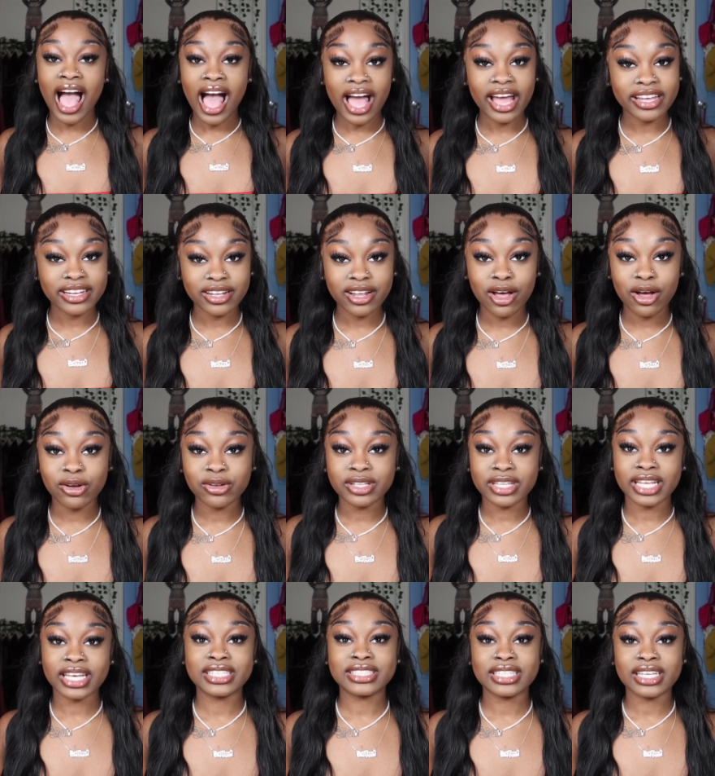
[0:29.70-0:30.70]
I know
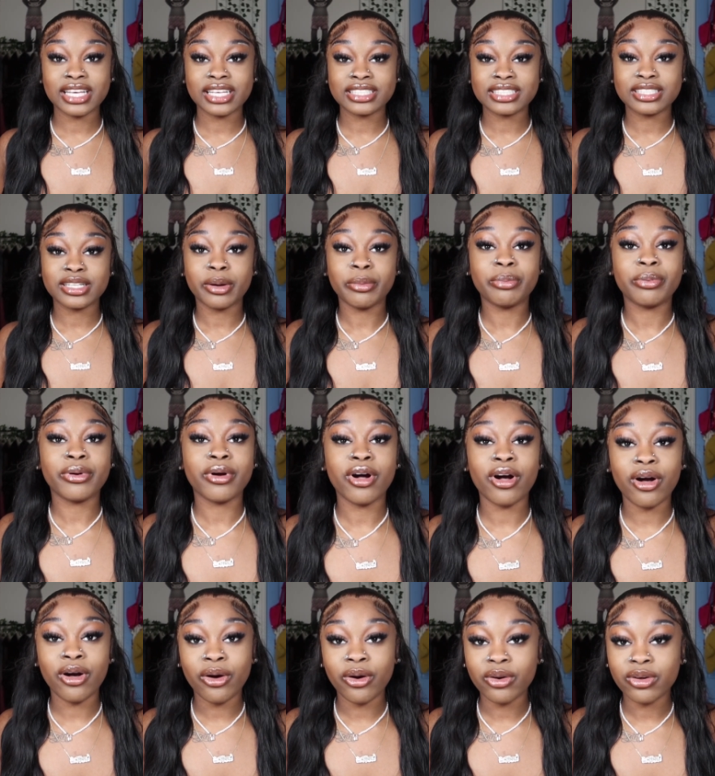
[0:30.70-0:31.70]
this is the
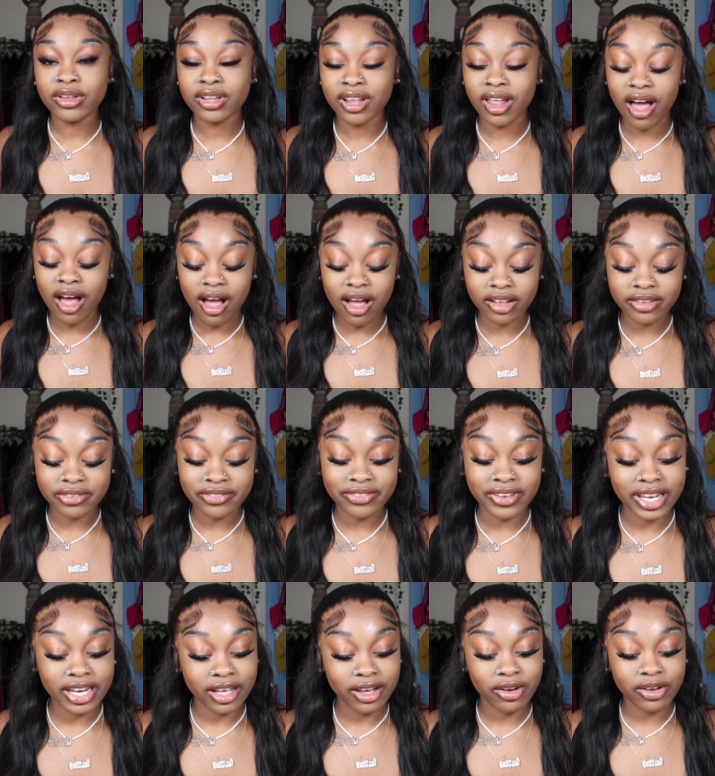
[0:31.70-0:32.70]
prolonged
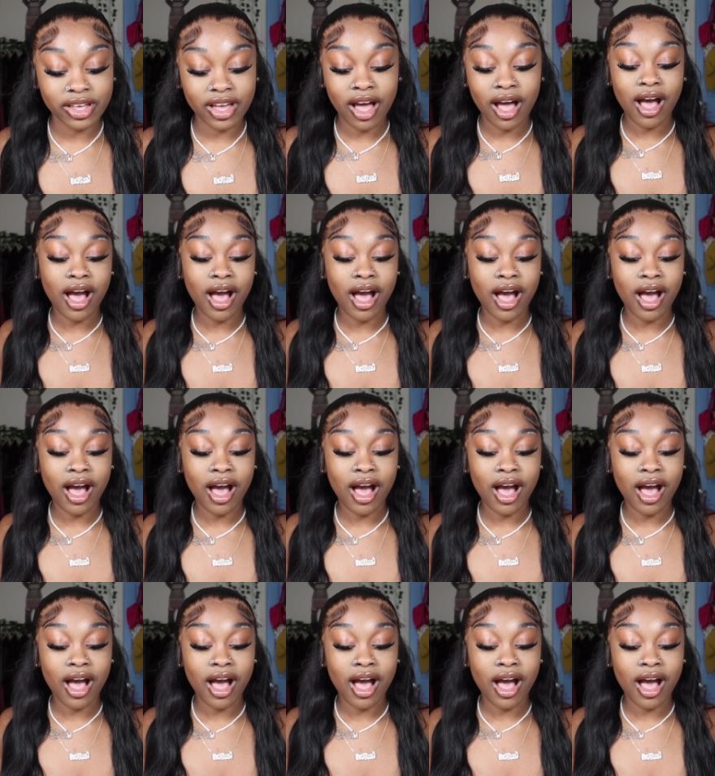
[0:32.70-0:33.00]
video, y'all.